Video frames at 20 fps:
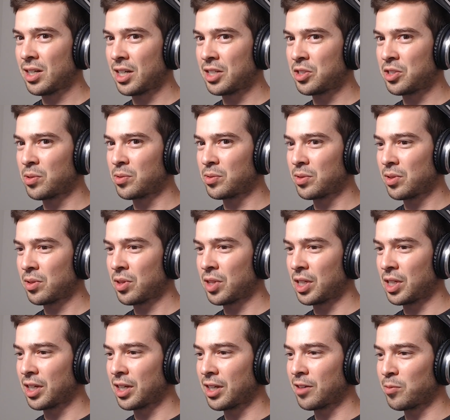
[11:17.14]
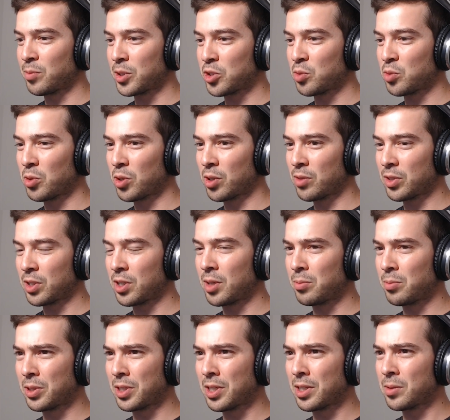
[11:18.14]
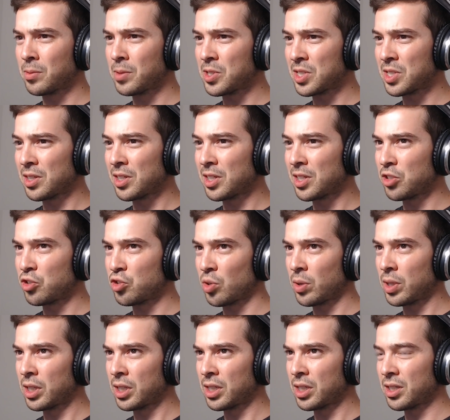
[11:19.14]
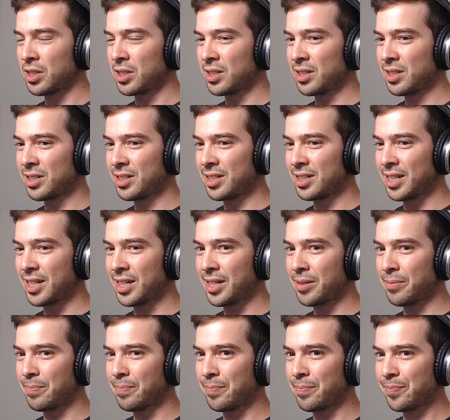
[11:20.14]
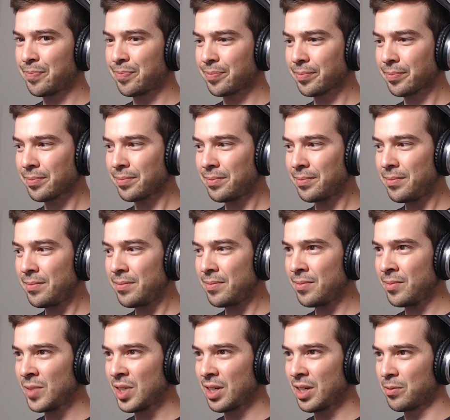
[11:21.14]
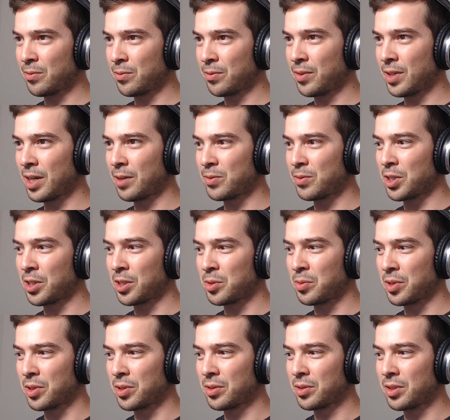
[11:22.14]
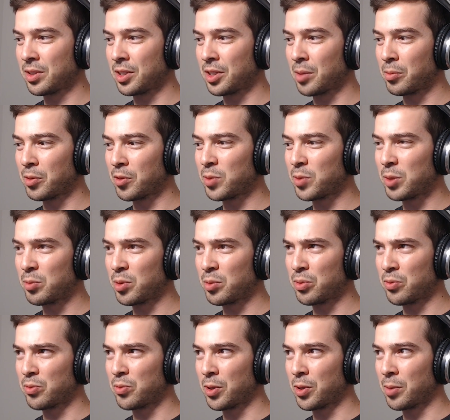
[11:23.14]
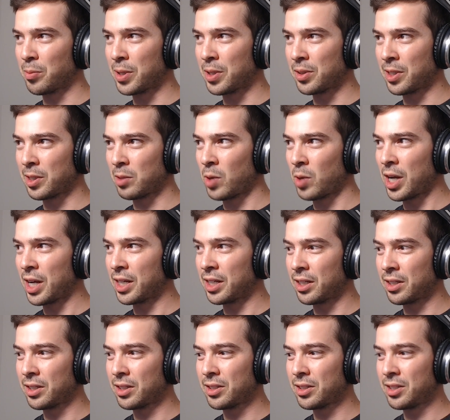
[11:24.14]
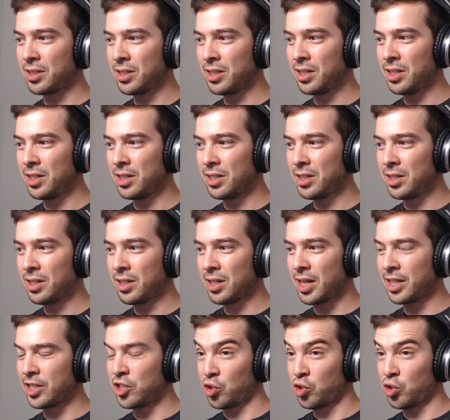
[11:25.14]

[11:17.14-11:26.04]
I don't think I have much more of a complicated reason than enjoying it. Um, I've I've talked with a number of people before about like why I